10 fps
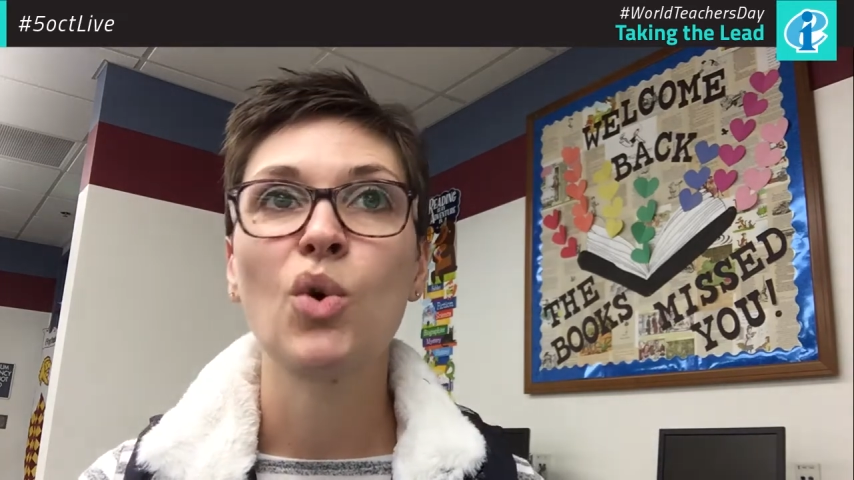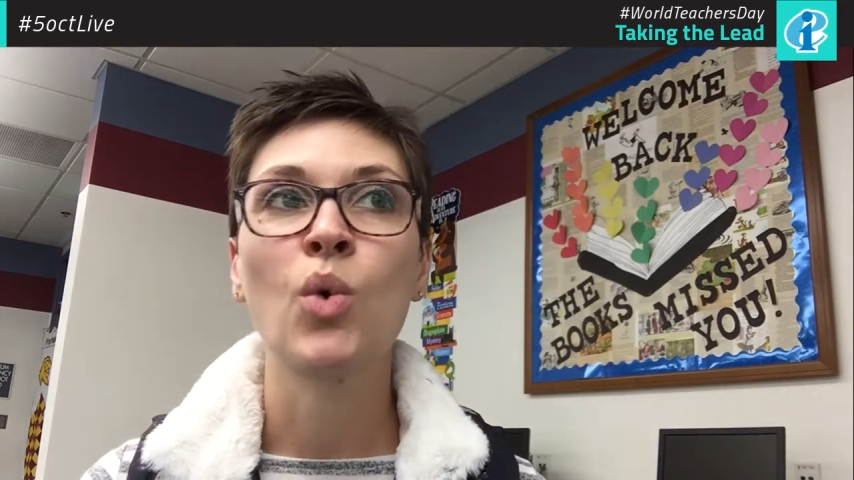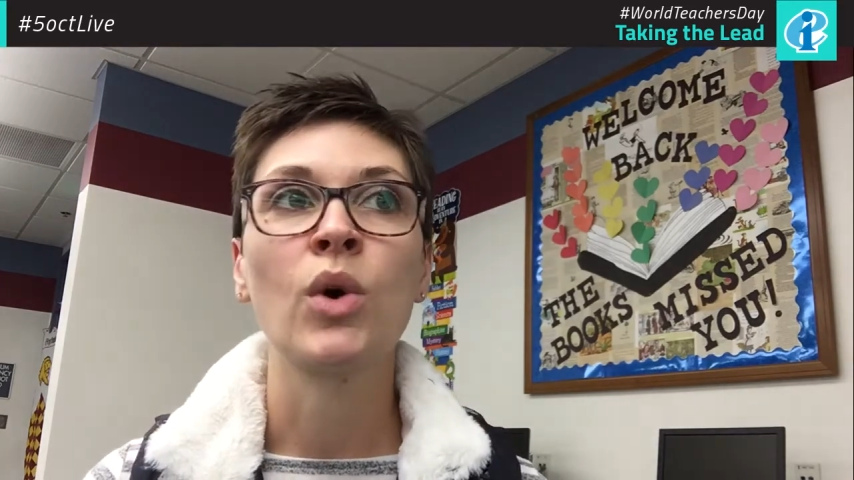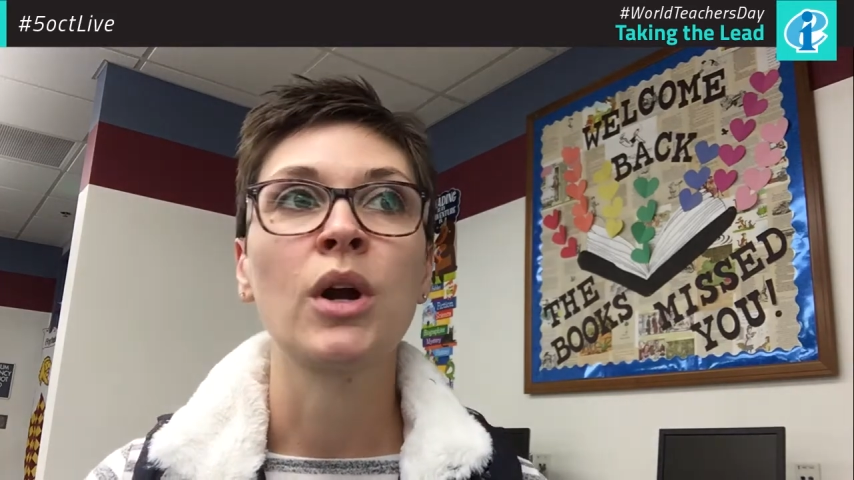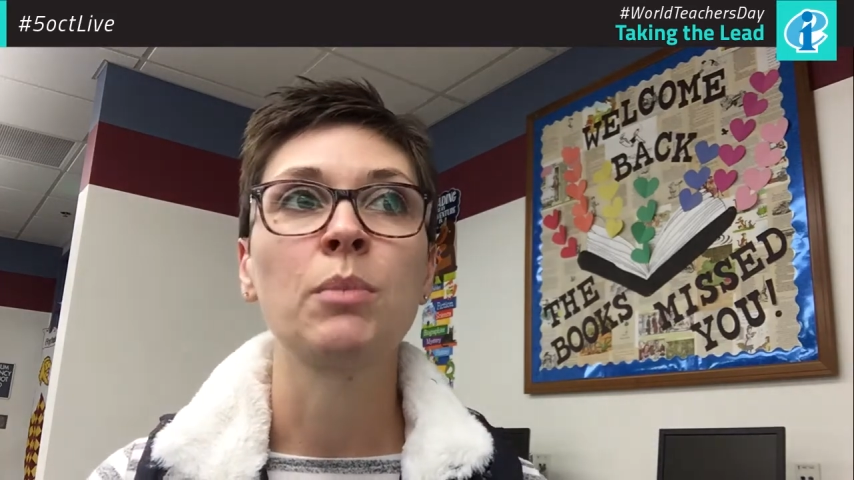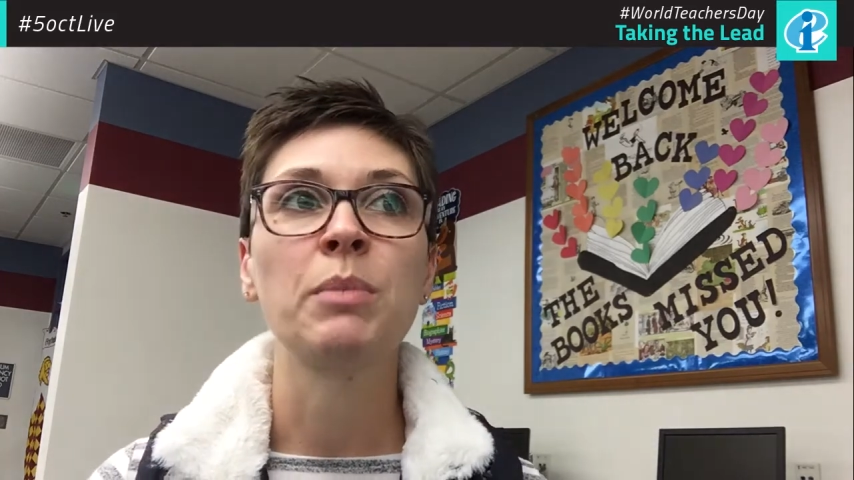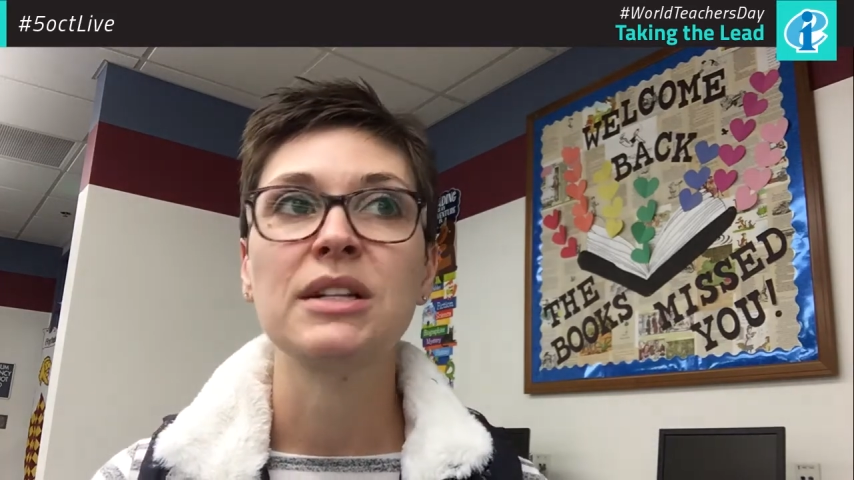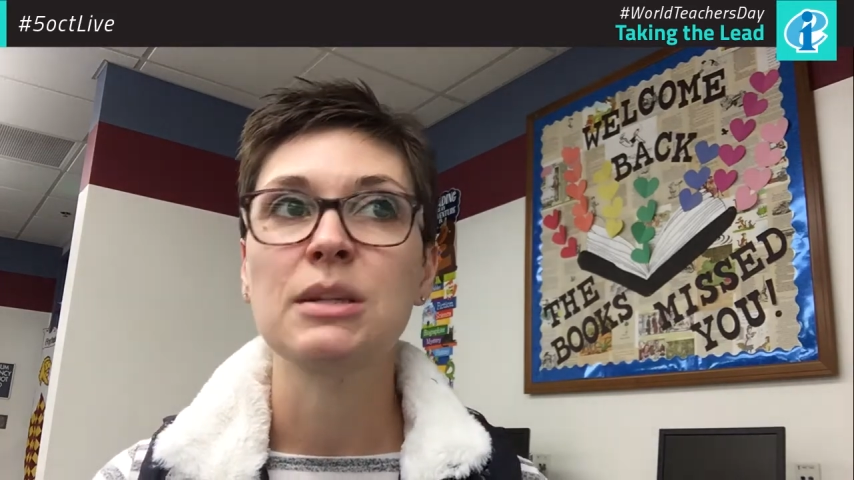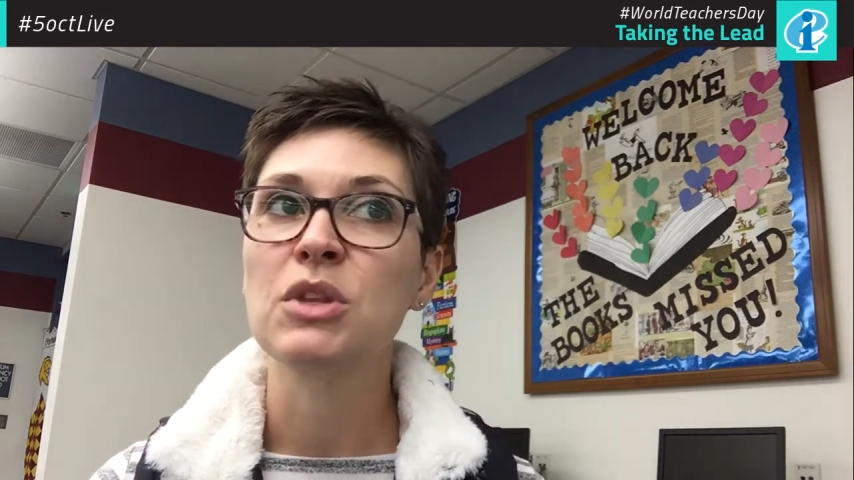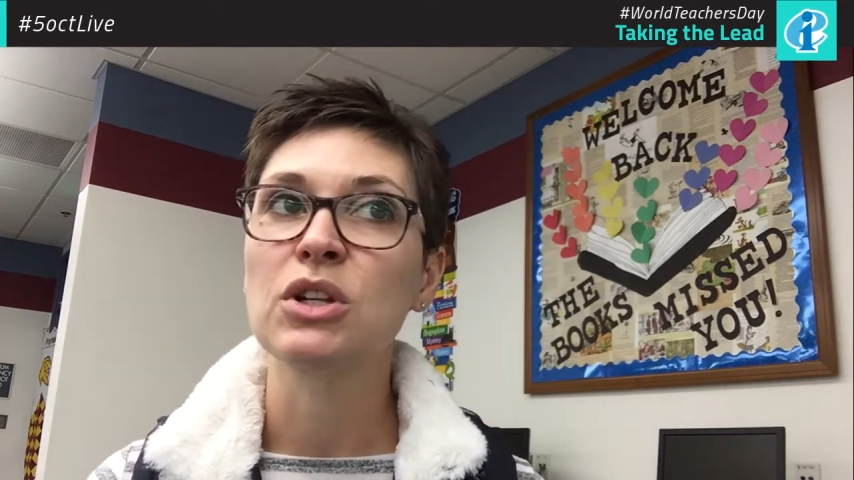or
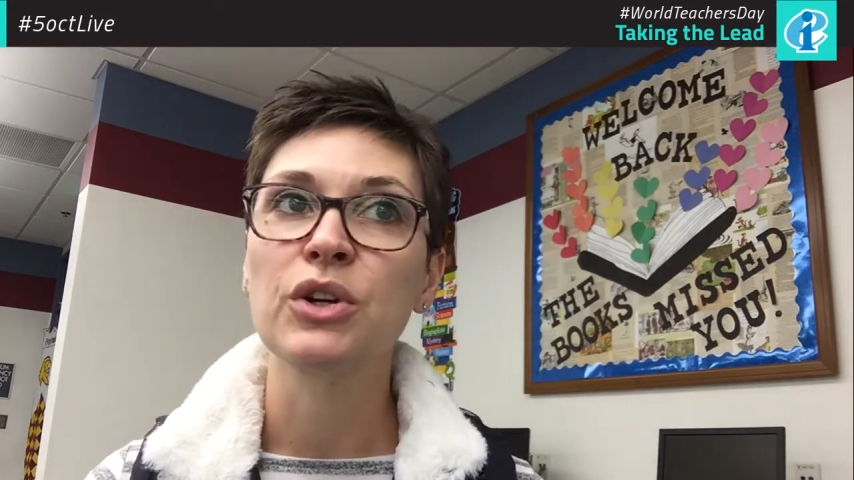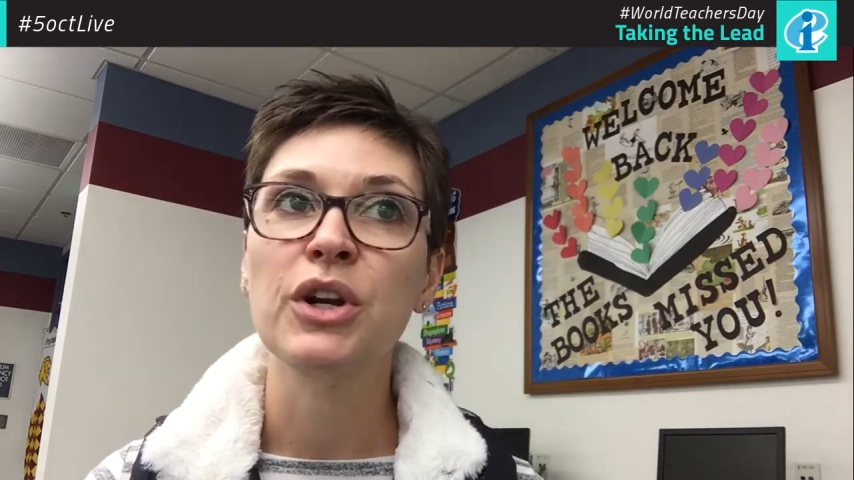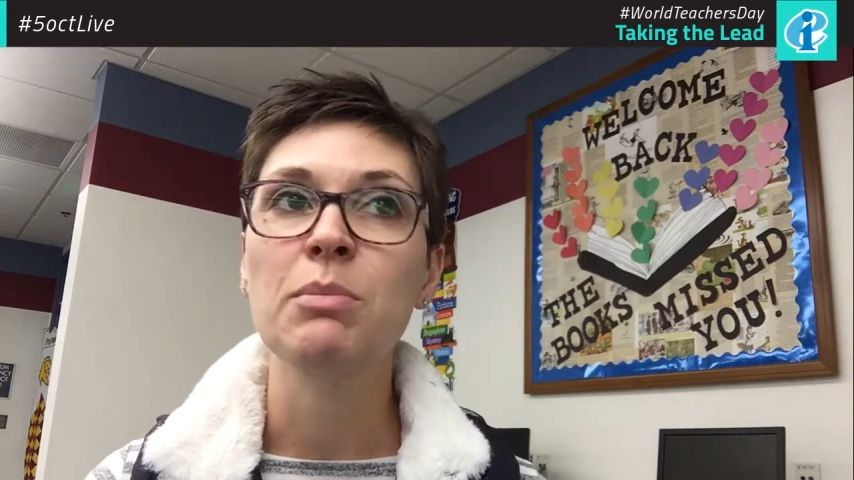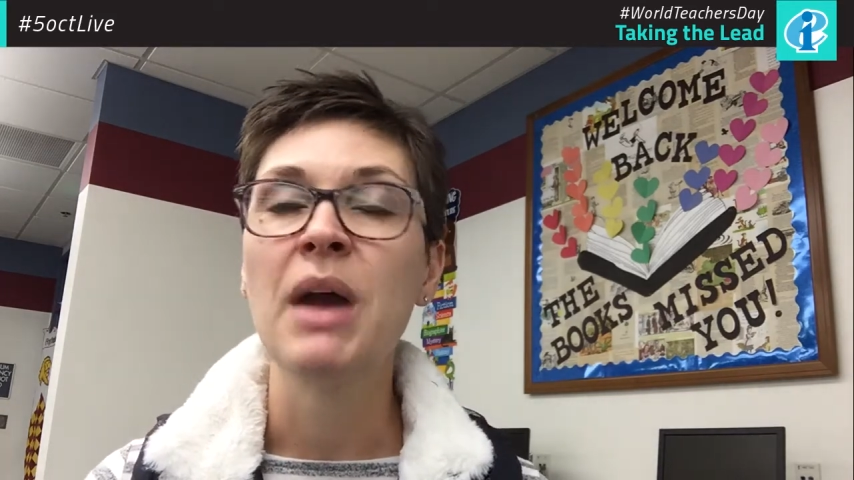picked up their learning